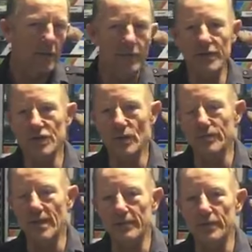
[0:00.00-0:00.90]
and a fish
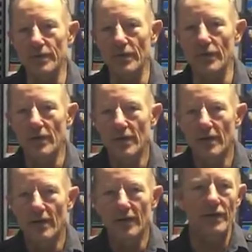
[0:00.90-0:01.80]
swims up to you,
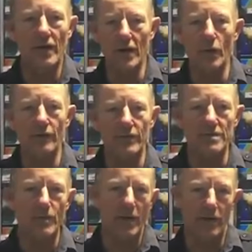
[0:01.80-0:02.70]
you don't go off
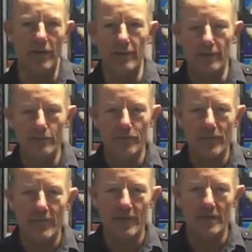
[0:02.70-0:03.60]
and spear
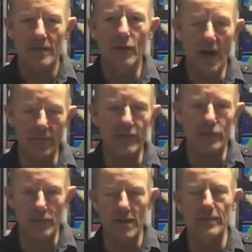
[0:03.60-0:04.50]
it. You have
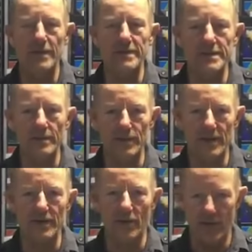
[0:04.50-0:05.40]
to really be
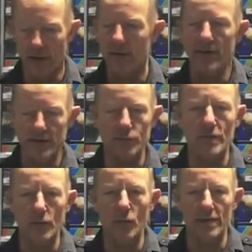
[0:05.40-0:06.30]
disciplined on that, and that's
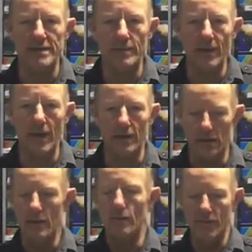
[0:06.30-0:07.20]
really what it's about,
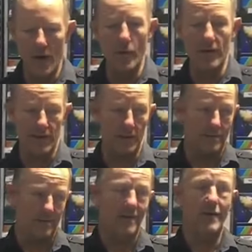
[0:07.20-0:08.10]
knowing that
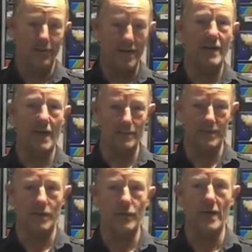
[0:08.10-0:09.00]
if he comes
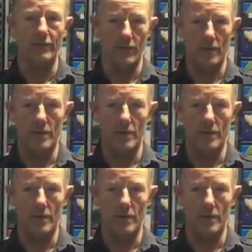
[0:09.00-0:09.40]
to grief,